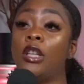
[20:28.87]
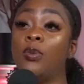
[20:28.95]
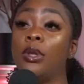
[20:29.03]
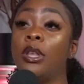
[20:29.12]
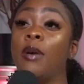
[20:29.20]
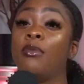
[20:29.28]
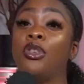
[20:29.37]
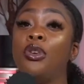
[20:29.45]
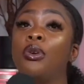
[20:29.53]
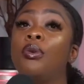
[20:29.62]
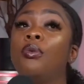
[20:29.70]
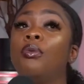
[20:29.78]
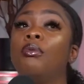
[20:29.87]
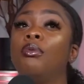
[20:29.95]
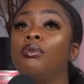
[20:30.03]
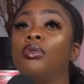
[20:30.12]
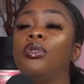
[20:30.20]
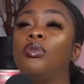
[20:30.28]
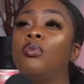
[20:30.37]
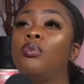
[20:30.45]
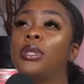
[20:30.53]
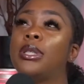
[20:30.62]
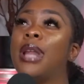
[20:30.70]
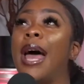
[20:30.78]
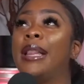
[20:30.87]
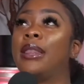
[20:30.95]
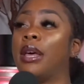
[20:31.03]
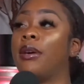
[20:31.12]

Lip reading: with them. You slight them.